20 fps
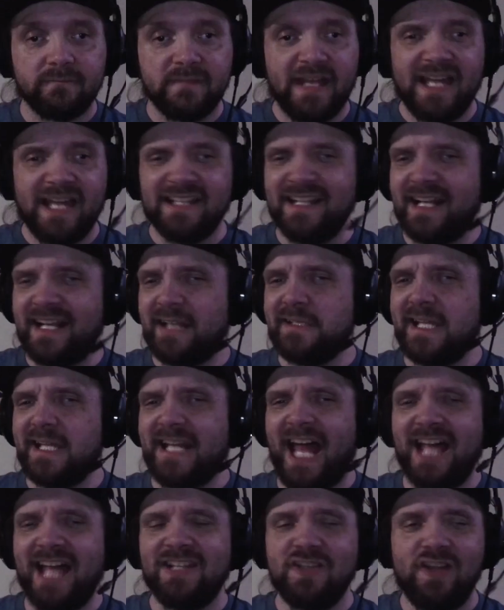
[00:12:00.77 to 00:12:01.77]
Like I said,
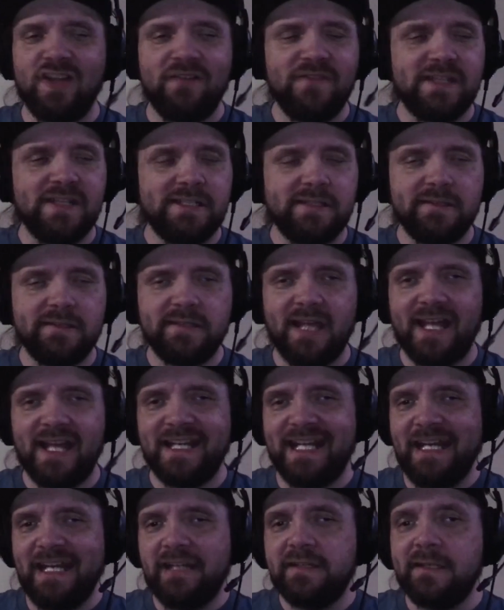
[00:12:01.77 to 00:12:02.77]
I love this design.
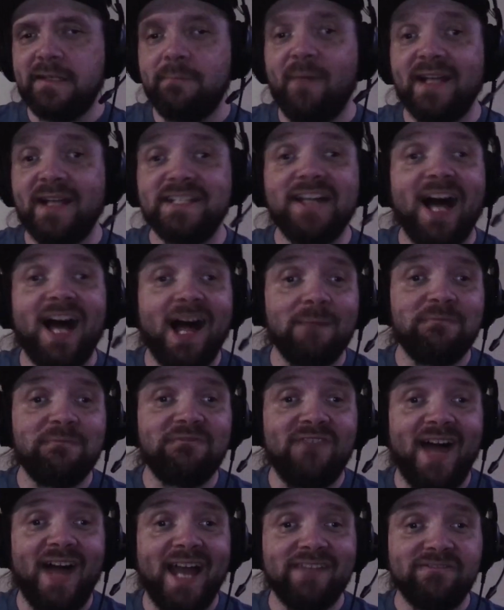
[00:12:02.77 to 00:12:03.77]
It is in my top
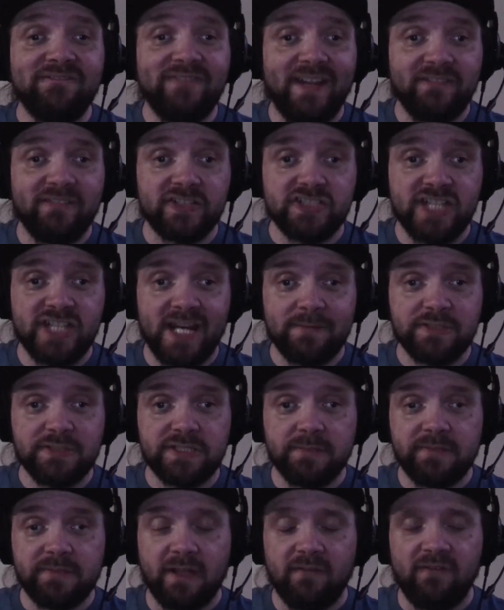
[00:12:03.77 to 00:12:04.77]
5 favorite
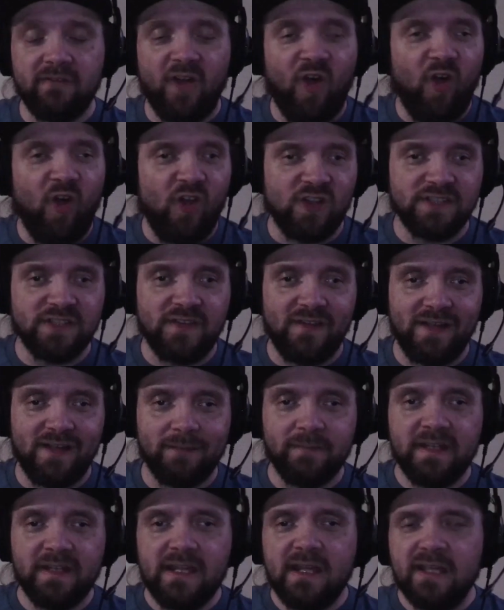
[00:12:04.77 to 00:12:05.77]
championships of all
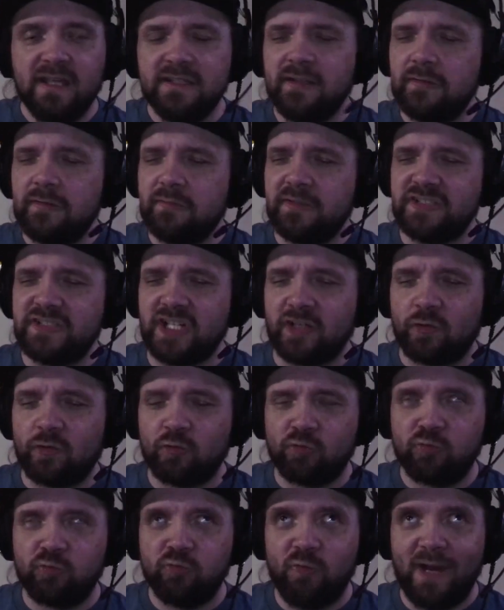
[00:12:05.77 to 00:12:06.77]
time. This is such a
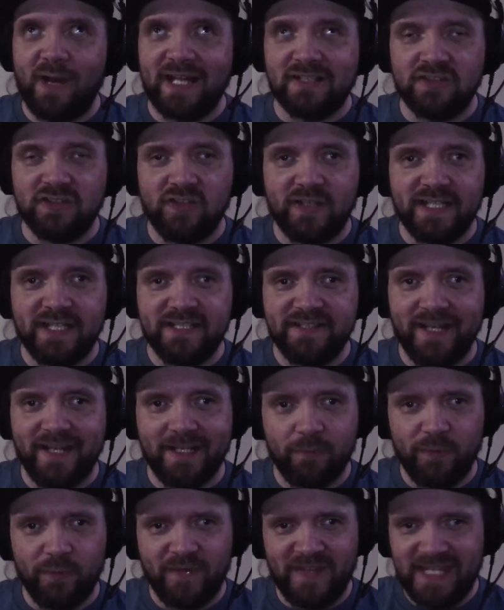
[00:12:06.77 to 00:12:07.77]
great looking
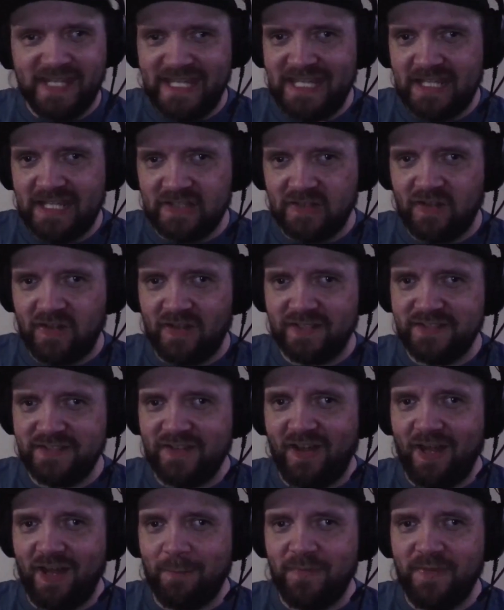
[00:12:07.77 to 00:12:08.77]
title with the eagle on
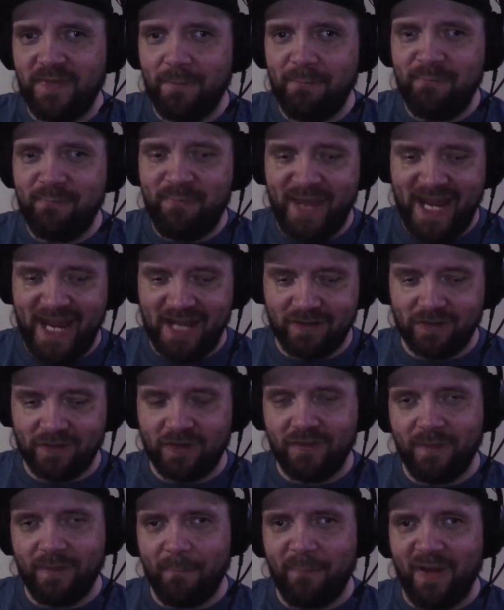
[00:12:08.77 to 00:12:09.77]
top, the banner
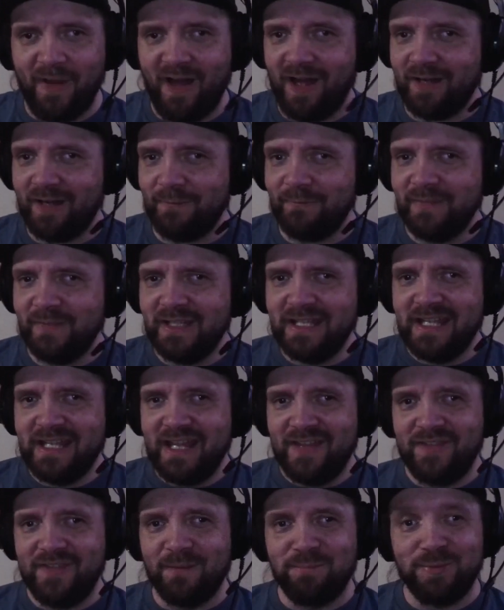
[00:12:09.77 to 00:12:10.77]
on the bottom,
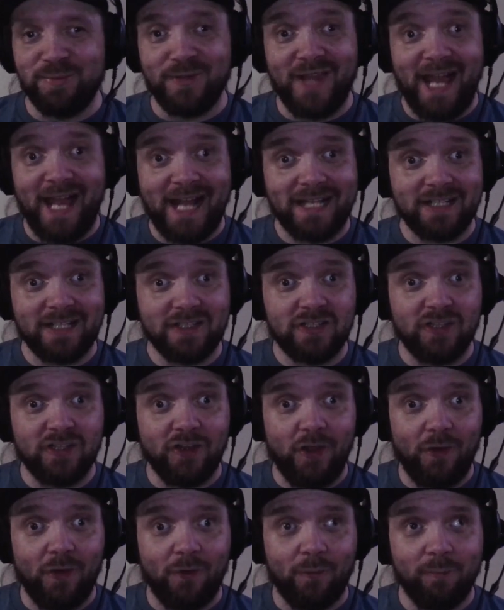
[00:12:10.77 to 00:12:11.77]
the black
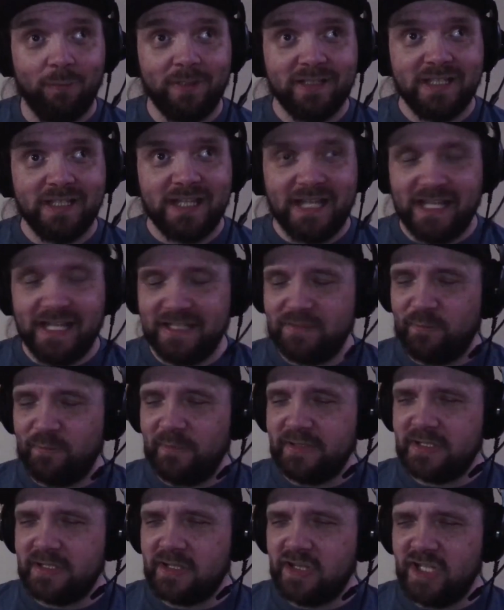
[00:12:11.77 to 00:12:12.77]
globe. It
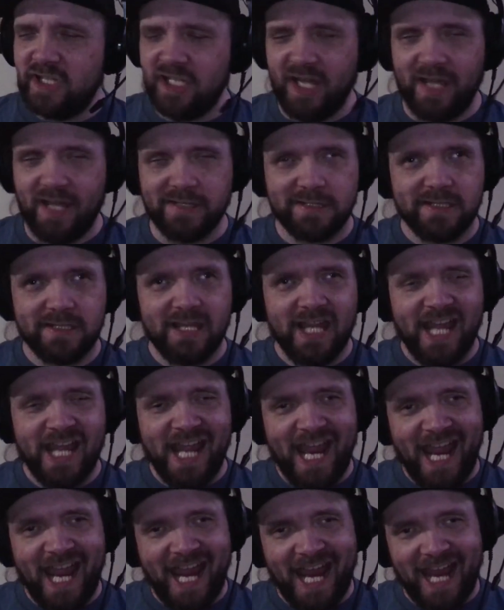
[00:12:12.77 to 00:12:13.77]
was just
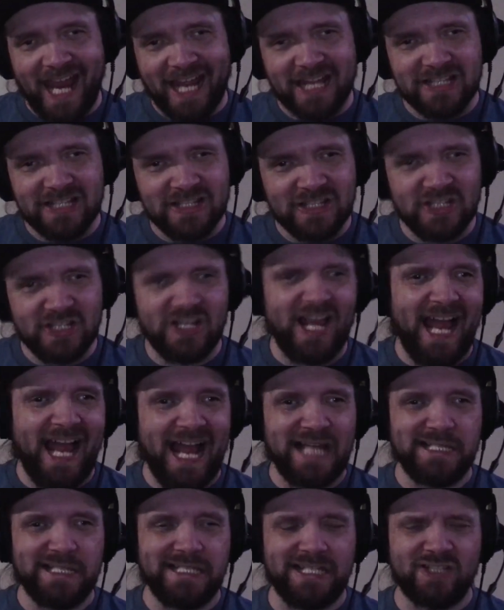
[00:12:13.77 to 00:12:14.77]
a
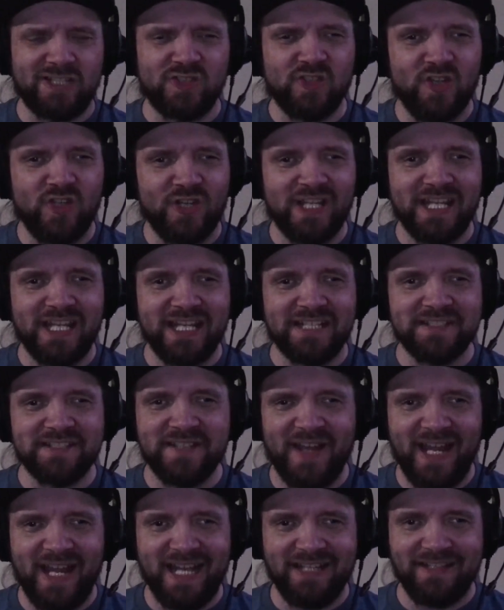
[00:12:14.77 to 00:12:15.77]
classic looking
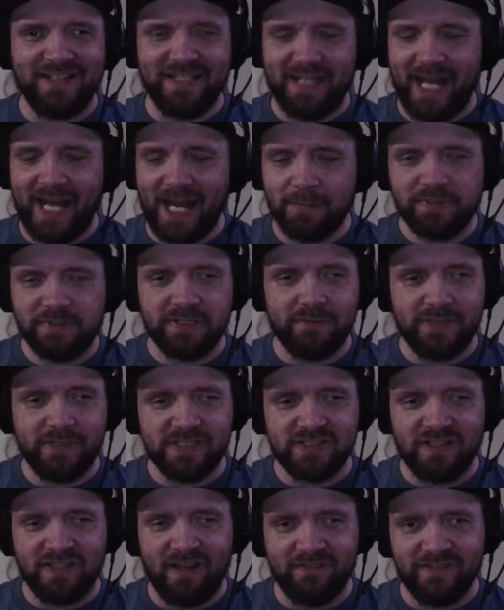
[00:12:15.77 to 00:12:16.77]
title, and I absolutely
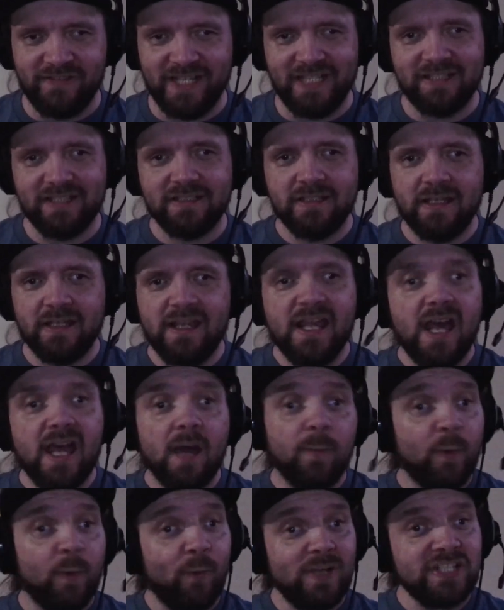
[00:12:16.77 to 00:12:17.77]
loved it.
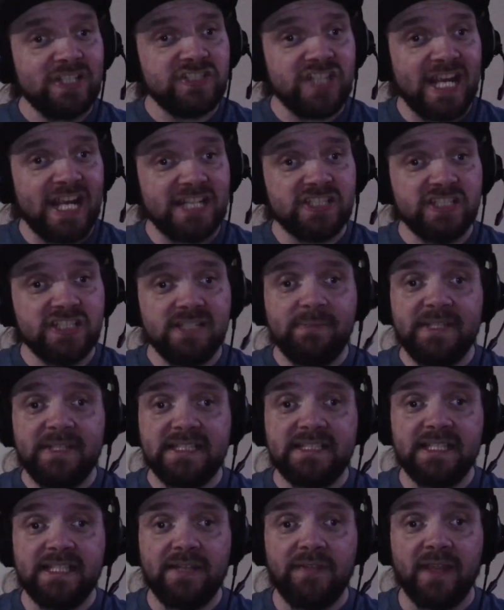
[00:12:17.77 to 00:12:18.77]
But what did
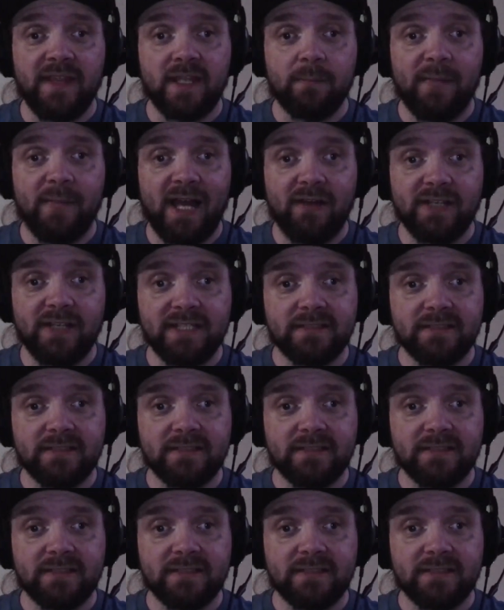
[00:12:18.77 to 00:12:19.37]
ChatGPT think about it?